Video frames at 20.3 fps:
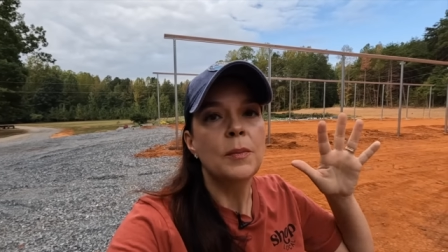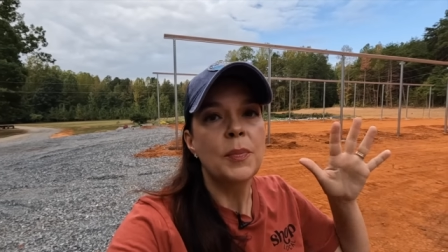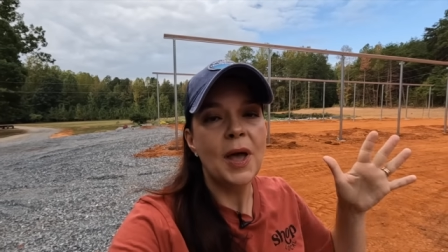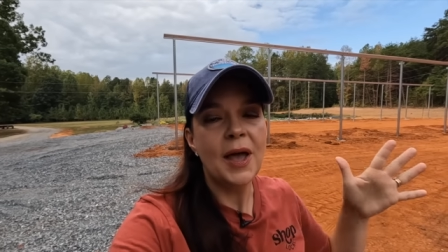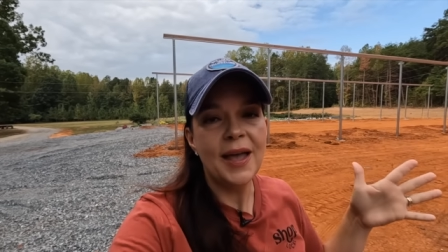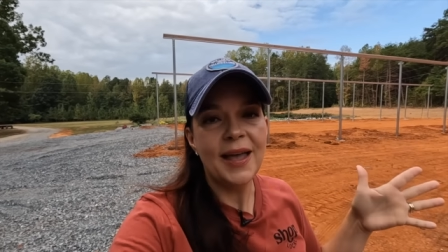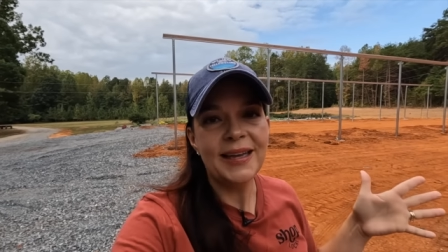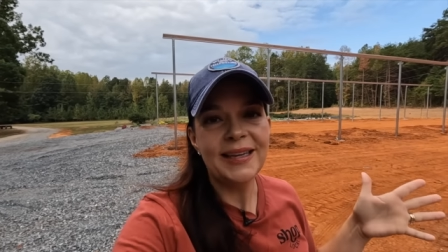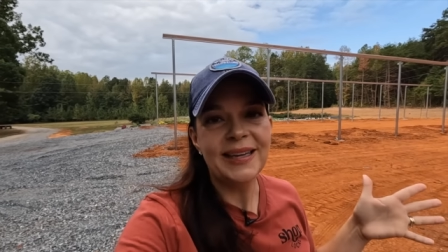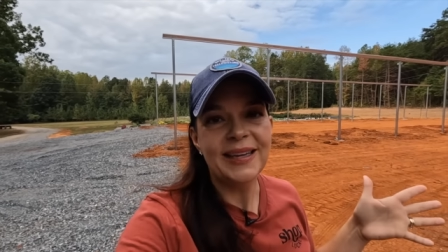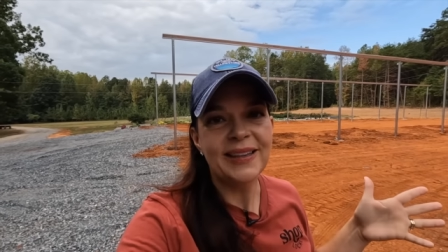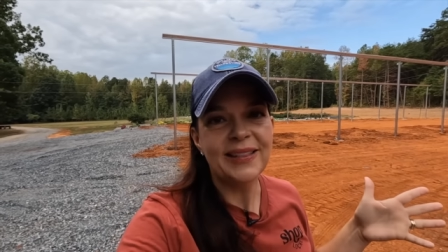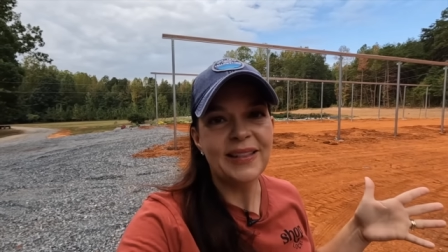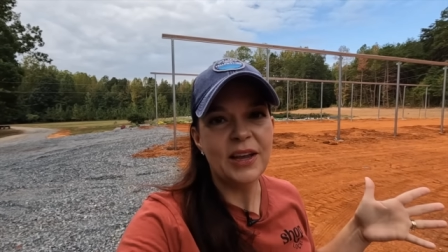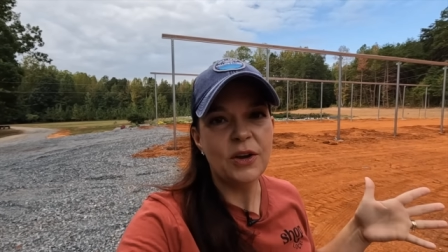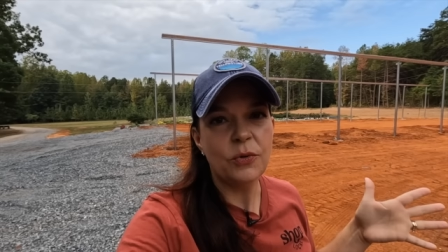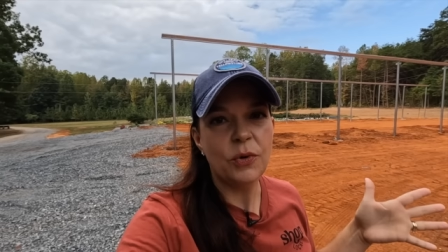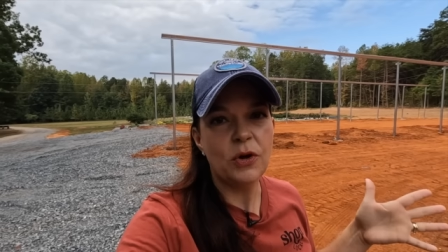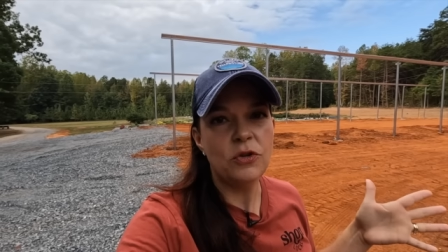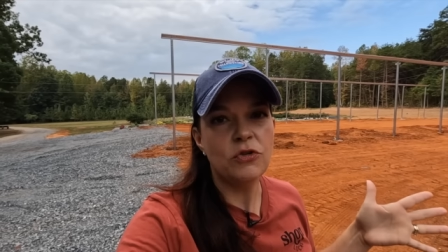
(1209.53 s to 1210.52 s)
But
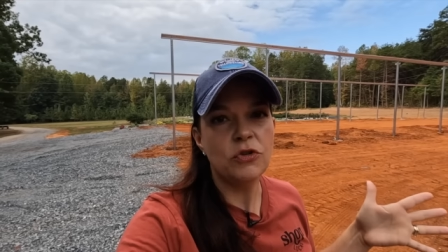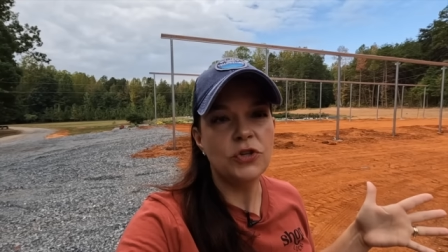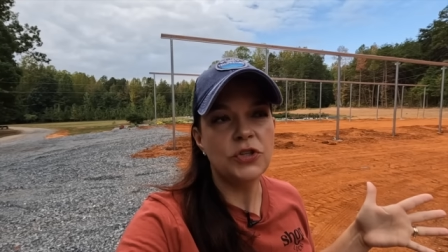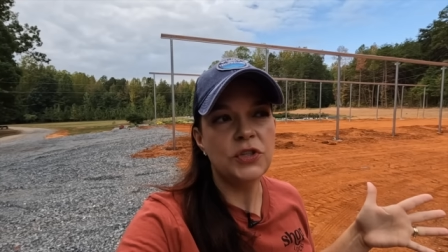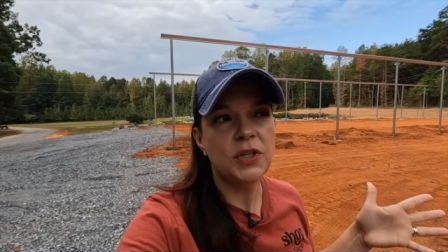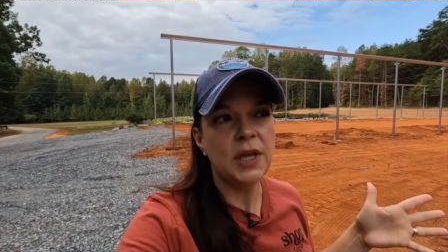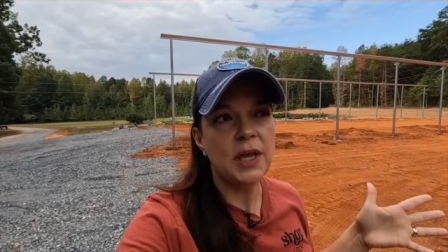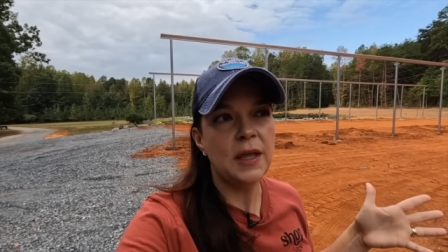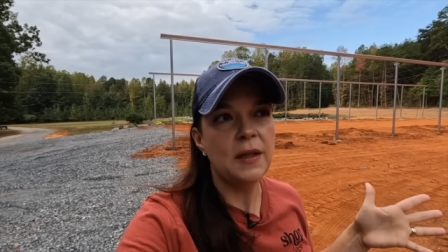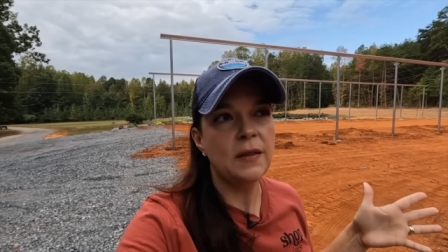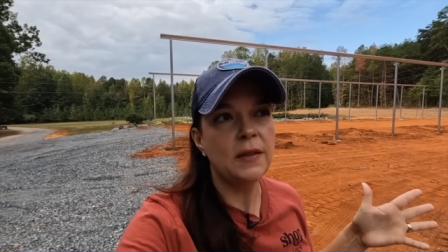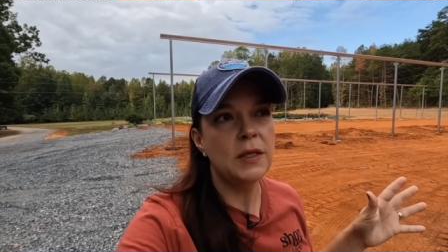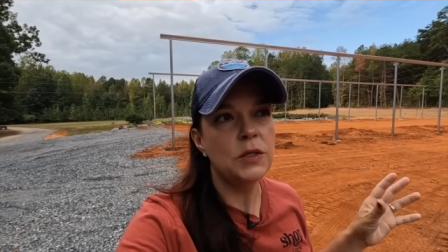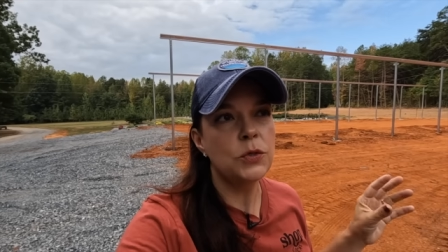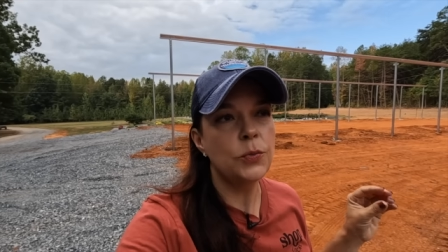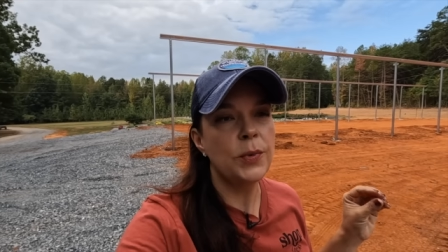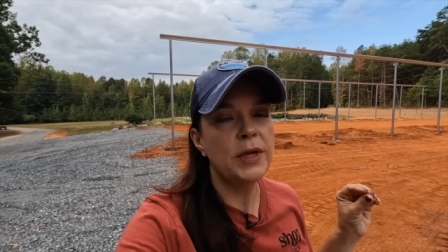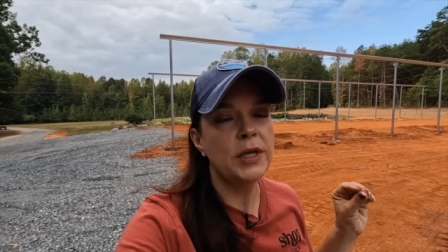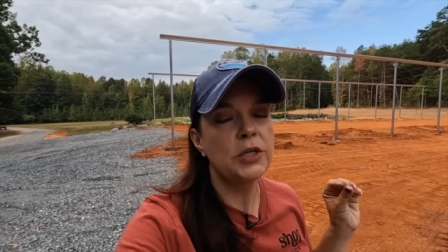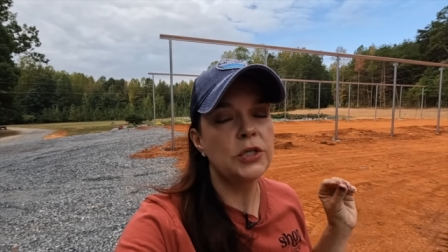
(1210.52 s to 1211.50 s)
like Roger said,
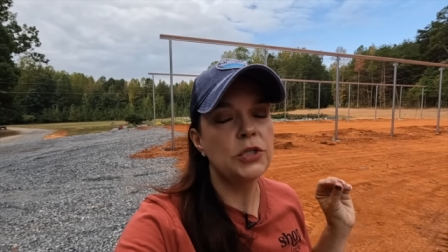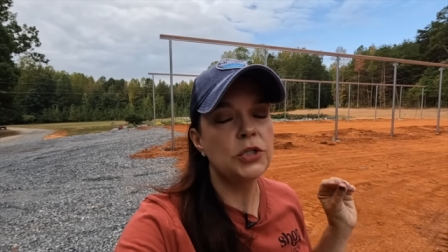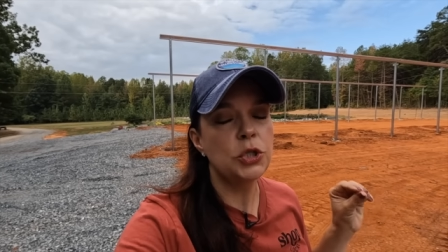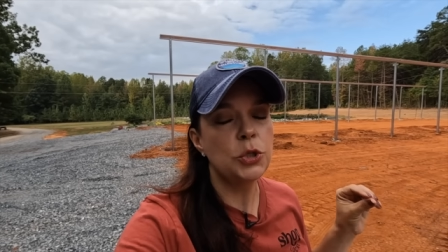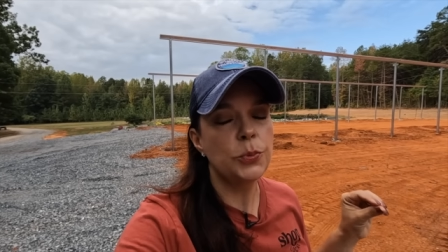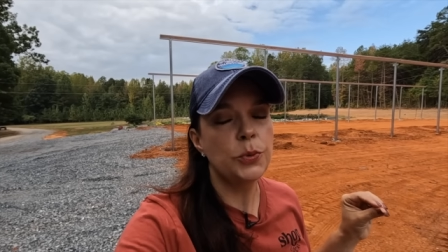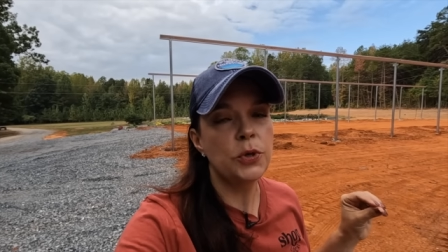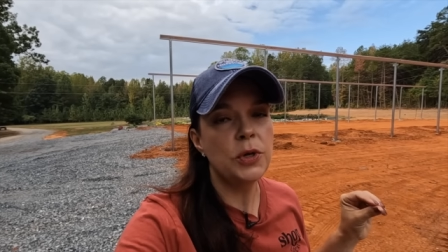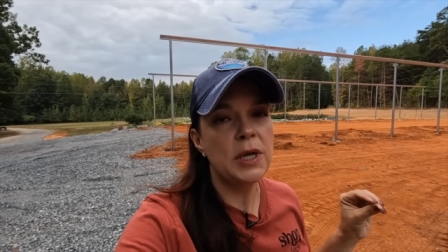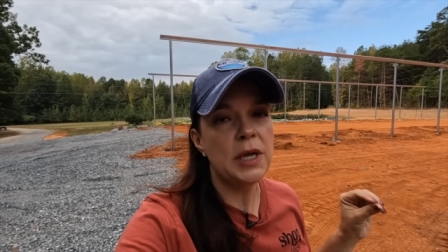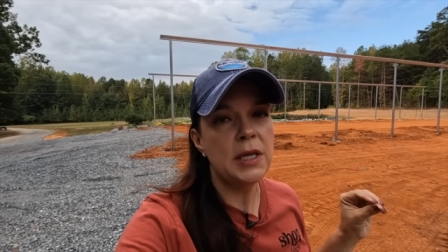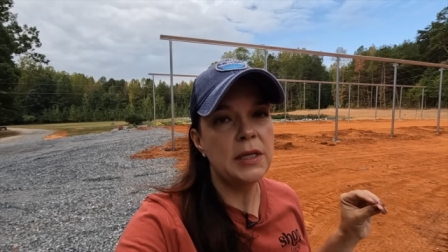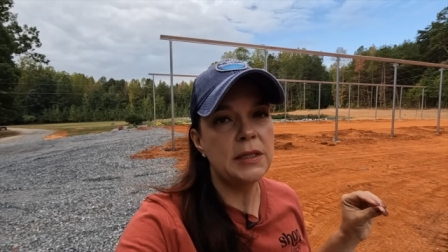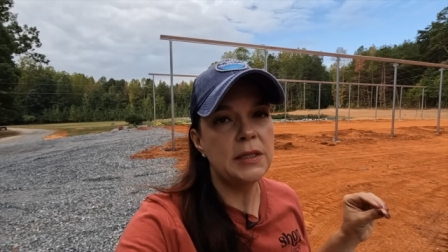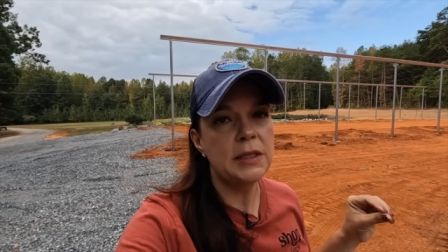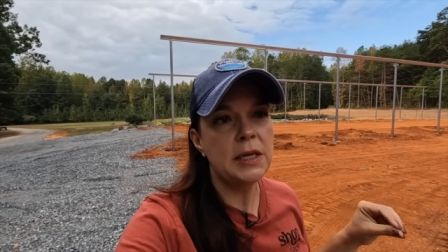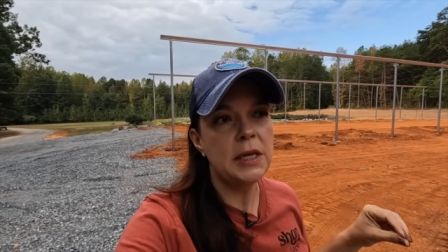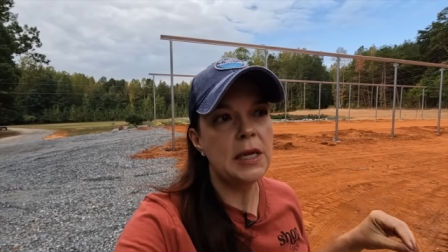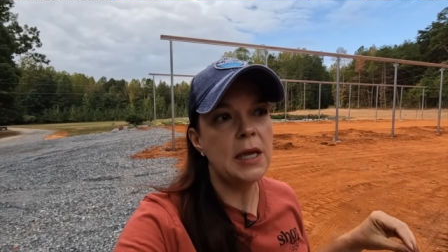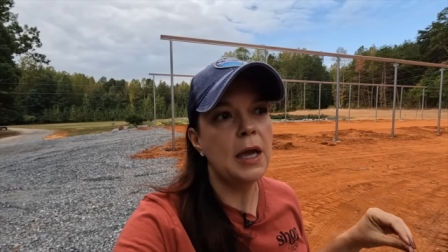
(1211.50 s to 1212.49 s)
this will make it super
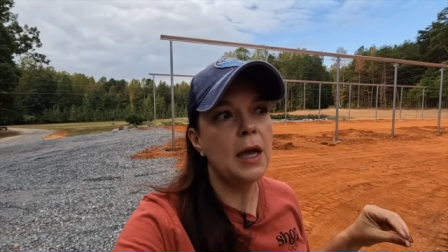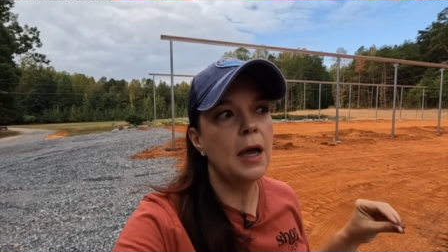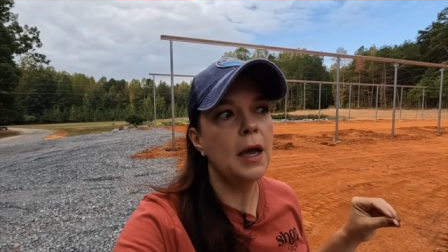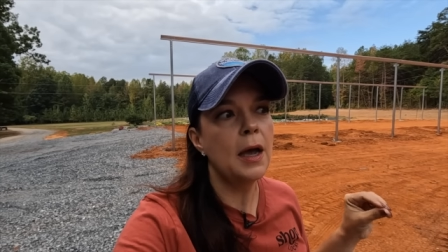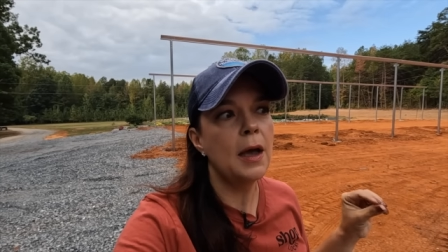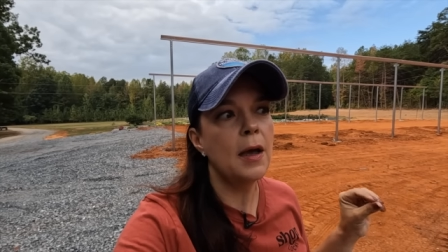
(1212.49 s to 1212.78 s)
easy